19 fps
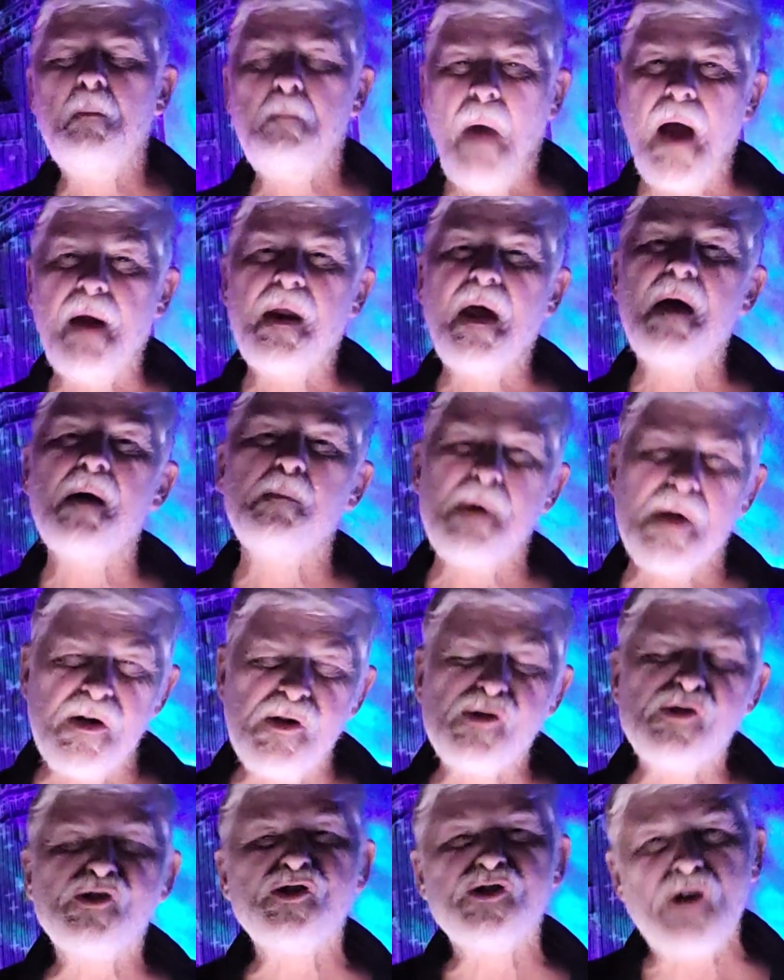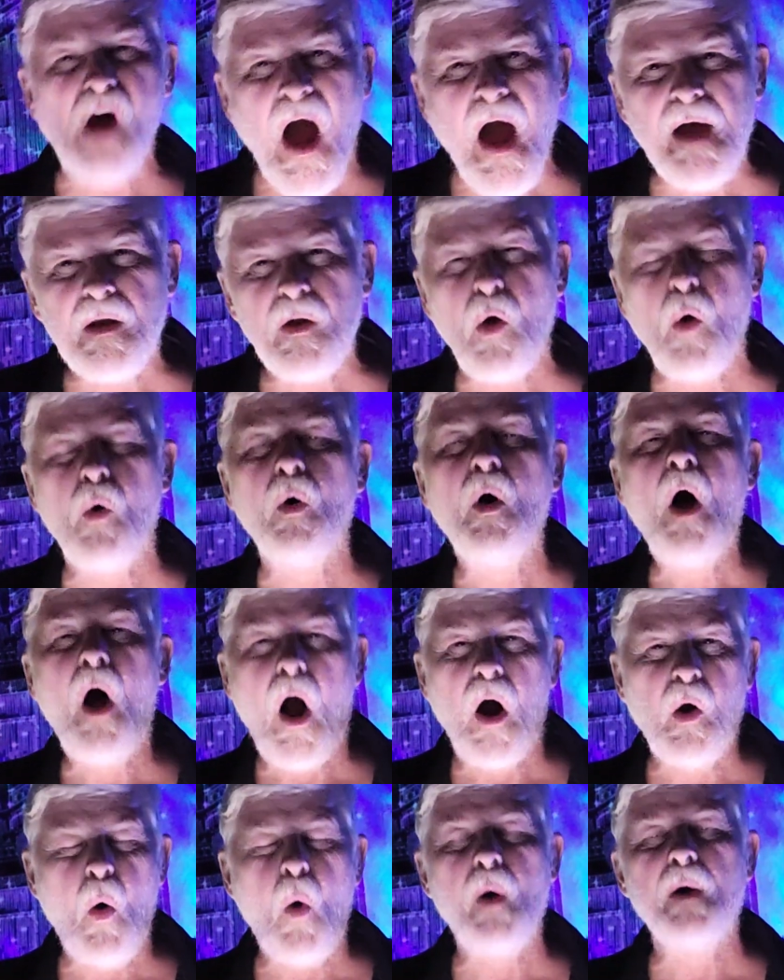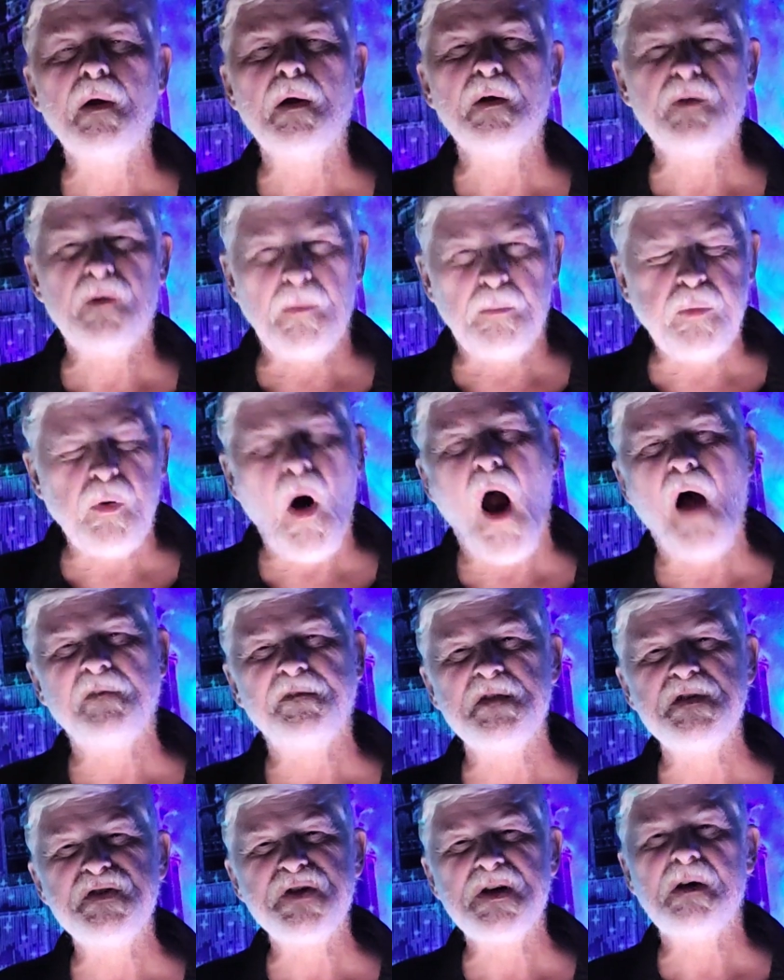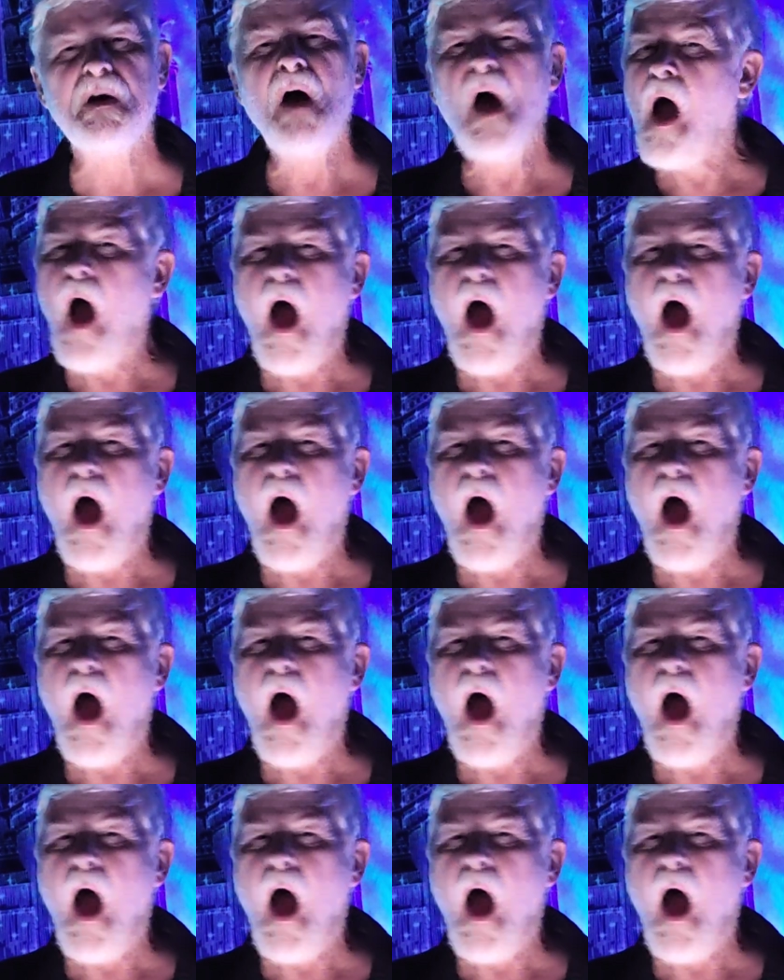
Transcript: My name is Shiloh, according to prophecy.